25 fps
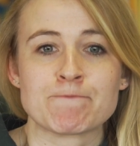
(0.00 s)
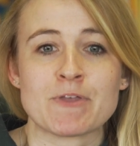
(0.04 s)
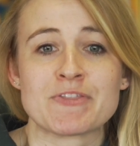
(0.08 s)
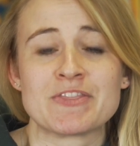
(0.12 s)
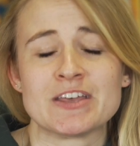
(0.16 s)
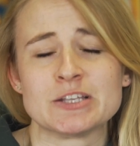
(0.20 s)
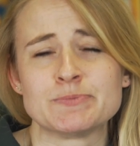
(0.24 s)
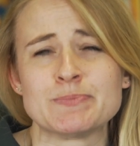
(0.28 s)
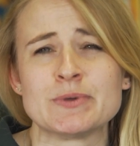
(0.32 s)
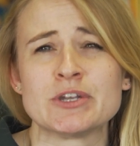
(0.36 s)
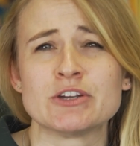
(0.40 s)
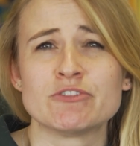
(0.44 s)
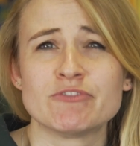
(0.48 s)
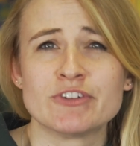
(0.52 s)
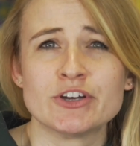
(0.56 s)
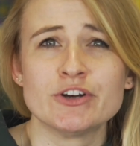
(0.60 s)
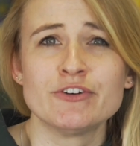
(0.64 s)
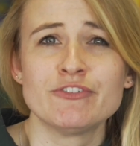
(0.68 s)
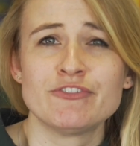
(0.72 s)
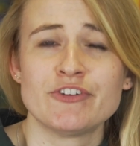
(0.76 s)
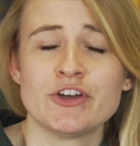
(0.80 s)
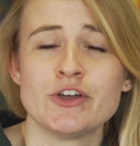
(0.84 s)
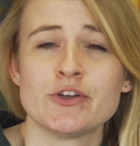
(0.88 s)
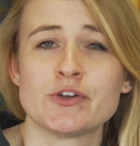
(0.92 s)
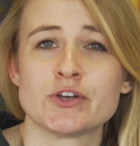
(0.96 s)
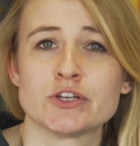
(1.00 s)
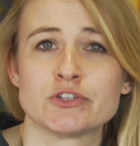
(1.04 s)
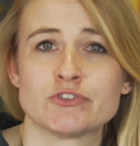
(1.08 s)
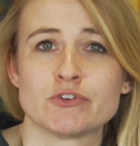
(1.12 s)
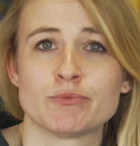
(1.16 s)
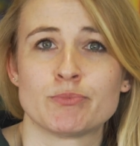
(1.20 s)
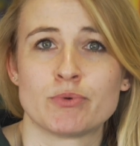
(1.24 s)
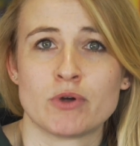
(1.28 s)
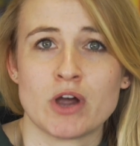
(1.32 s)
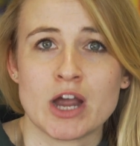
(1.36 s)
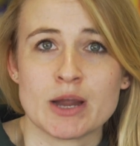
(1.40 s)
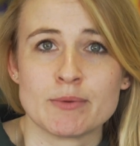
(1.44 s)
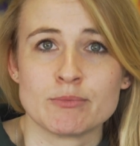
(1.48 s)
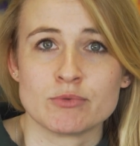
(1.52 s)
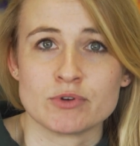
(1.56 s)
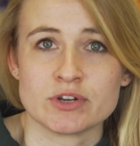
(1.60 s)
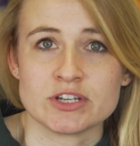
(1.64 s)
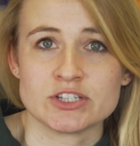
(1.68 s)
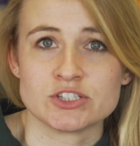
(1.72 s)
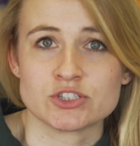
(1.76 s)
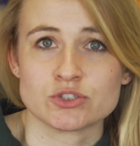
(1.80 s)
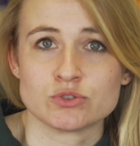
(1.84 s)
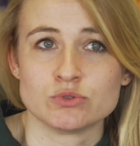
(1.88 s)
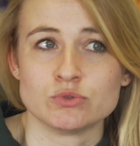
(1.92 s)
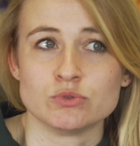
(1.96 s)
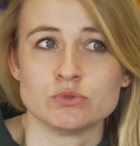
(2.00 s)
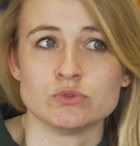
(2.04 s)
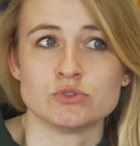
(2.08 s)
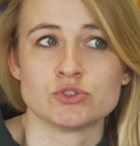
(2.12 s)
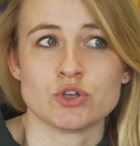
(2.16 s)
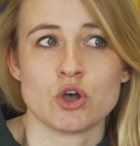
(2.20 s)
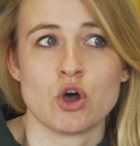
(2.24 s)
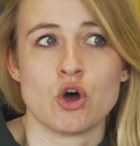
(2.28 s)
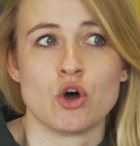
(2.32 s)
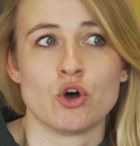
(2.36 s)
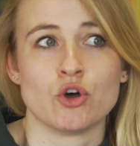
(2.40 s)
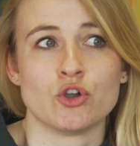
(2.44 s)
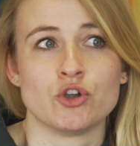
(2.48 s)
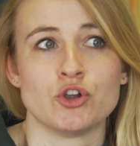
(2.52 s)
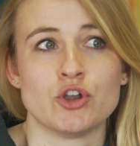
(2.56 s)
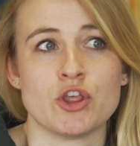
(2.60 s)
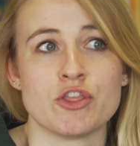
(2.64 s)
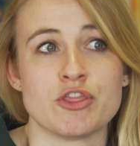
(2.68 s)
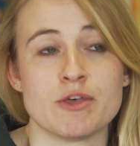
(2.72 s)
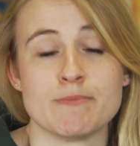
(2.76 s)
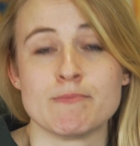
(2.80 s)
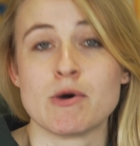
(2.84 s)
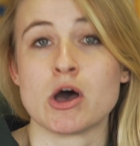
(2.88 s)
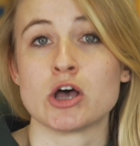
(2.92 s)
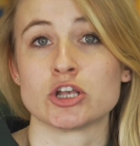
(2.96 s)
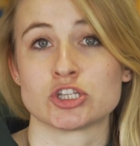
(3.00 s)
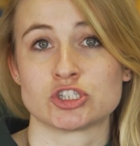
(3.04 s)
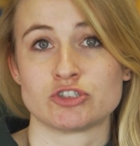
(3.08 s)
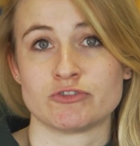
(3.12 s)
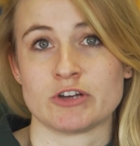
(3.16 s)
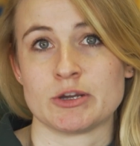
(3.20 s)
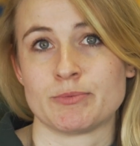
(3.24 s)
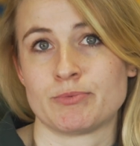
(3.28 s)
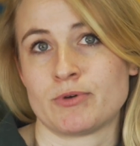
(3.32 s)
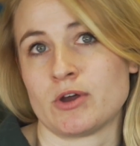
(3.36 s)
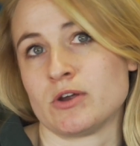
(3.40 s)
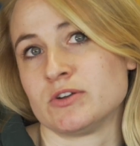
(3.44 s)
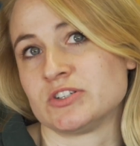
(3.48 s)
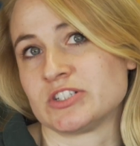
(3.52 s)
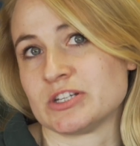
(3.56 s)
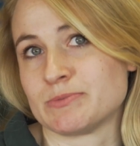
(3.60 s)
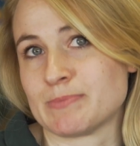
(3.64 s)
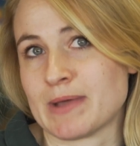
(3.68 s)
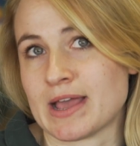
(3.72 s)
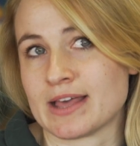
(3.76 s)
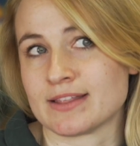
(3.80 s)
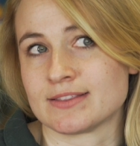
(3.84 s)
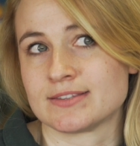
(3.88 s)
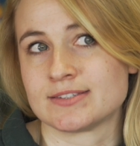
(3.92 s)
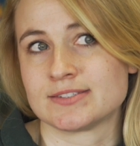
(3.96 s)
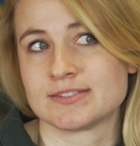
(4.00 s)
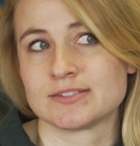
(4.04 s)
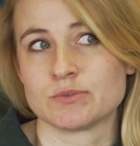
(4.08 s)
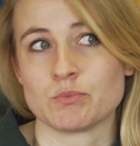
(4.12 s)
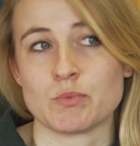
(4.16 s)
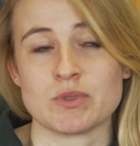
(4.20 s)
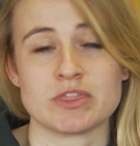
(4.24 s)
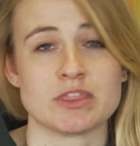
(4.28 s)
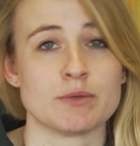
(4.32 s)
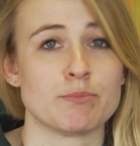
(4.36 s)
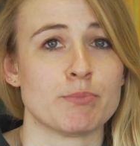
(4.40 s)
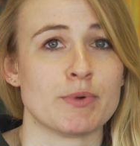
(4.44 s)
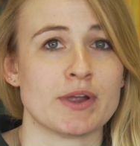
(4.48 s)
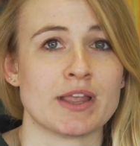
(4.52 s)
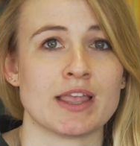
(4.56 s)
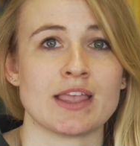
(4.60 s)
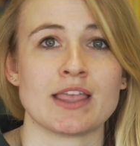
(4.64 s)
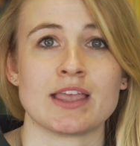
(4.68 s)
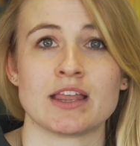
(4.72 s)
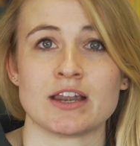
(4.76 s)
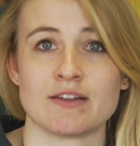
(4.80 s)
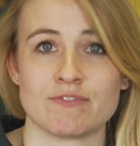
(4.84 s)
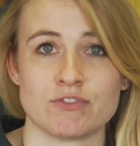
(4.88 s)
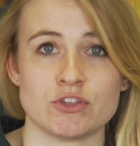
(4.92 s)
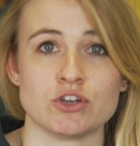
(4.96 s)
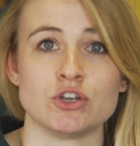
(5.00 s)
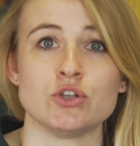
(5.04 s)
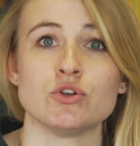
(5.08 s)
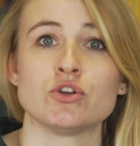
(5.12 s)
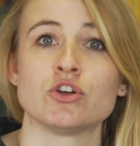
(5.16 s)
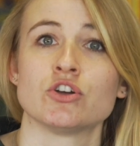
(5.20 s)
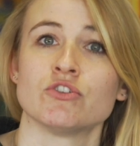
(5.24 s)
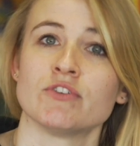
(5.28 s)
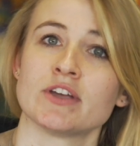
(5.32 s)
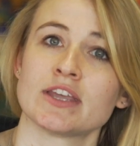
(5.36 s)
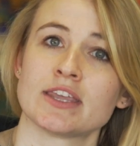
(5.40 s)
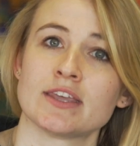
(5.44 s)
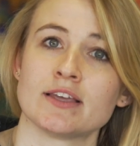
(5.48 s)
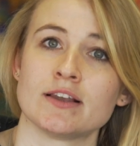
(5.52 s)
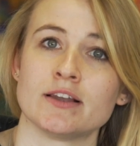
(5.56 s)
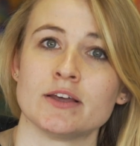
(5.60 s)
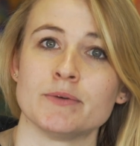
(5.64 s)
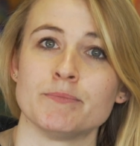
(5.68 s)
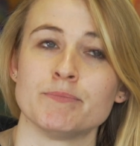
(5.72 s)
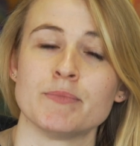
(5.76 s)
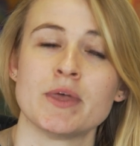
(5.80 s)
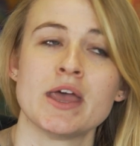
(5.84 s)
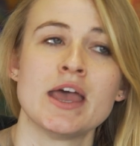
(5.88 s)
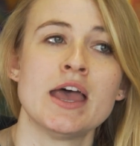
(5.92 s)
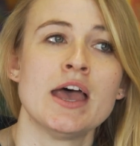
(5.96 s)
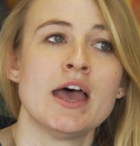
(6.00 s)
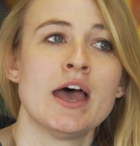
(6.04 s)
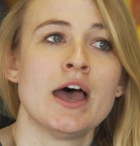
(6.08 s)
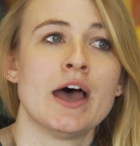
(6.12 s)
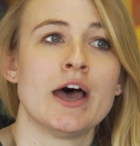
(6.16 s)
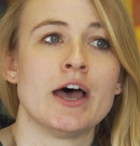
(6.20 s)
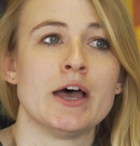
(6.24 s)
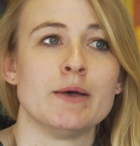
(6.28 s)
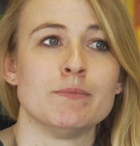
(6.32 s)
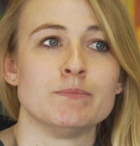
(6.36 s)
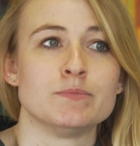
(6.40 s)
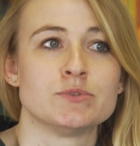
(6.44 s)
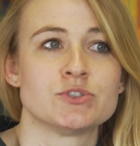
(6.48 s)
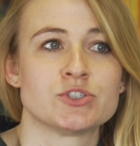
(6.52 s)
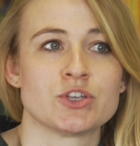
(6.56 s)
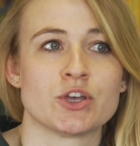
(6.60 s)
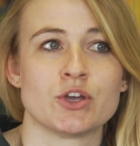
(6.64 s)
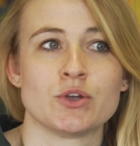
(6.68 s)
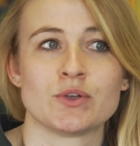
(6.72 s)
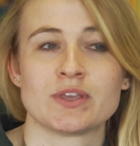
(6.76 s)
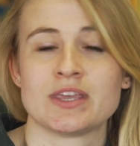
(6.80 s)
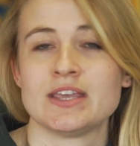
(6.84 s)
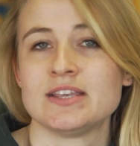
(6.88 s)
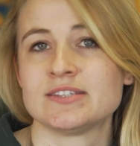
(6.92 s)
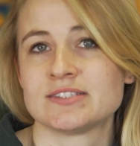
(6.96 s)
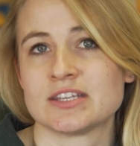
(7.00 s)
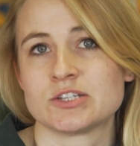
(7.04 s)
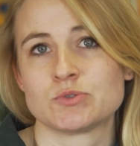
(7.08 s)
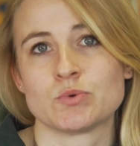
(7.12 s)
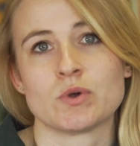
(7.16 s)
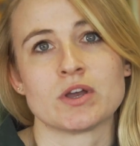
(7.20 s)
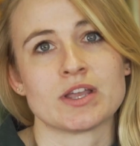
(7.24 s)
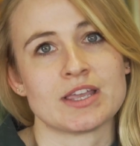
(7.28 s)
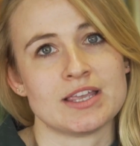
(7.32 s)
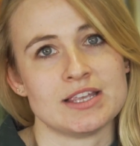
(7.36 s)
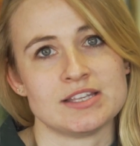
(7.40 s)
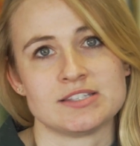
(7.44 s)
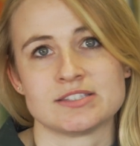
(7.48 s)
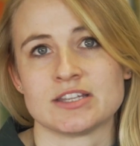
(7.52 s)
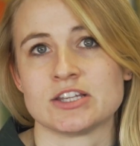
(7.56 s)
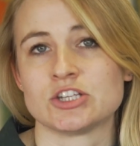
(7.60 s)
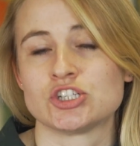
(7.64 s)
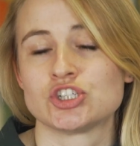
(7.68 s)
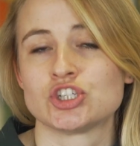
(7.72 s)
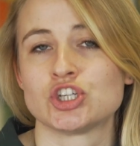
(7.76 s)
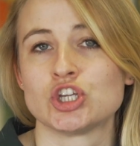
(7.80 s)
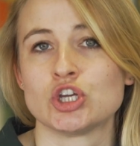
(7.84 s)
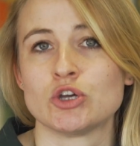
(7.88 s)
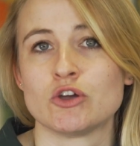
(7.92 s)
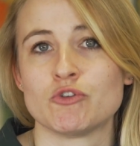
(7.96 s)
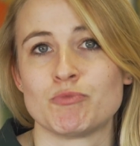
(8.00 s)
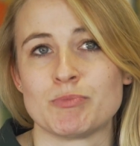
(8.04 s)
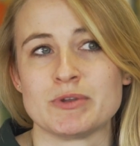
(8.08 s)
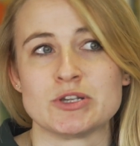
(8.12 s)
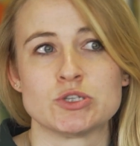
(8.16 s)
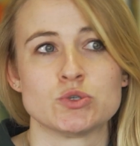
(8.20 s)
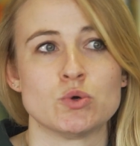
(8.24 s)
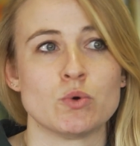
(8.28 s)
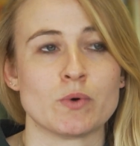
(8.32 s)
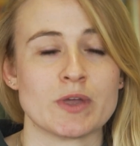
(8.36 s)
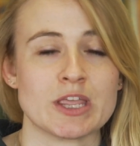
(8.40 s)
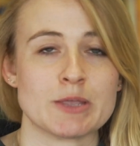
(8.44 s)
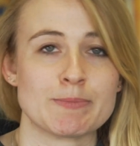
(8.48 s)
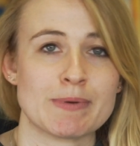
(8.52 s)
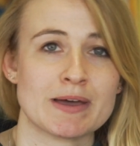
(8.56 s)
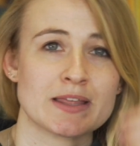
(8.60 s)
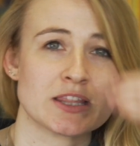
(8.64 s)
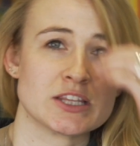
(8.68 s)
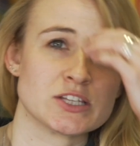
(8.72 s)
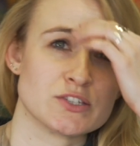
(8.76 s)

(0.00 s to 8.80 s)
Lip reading: There's been a real focus for primary schools on the mastery approach in maths with the bringing in of the new curriculum. So Key Stage 1, Key Stage 2 have been talking about